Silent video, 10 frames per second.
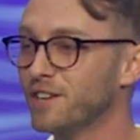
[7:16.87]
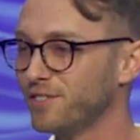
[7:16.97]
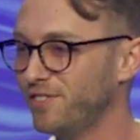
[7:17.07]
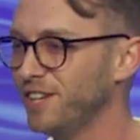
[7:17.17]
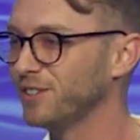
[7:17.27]

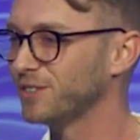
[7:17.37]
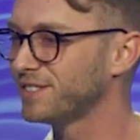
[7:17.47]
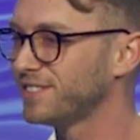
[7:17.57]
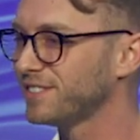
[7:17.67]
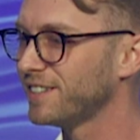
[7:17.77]

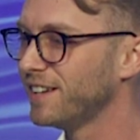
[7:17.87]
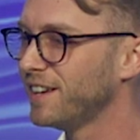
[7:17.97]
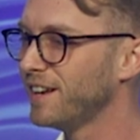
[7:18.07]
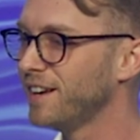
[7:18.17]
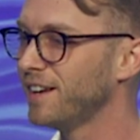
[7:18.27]
fields
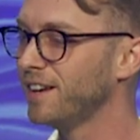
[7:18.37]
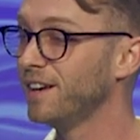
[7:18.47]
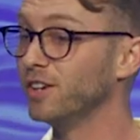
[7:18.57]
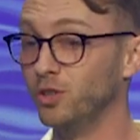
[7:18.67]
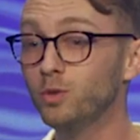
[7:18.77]

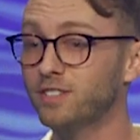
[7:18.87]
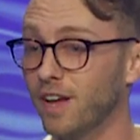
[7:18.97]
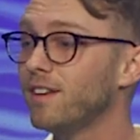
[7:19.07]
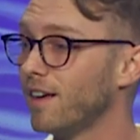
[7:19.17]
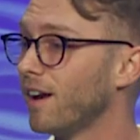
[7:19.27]
you
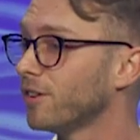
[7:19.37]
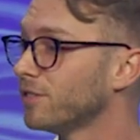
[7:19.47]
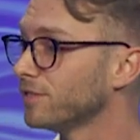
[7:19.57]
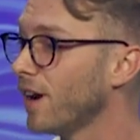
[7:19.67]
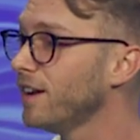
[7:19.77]
stay there,
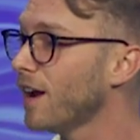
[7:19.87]
right?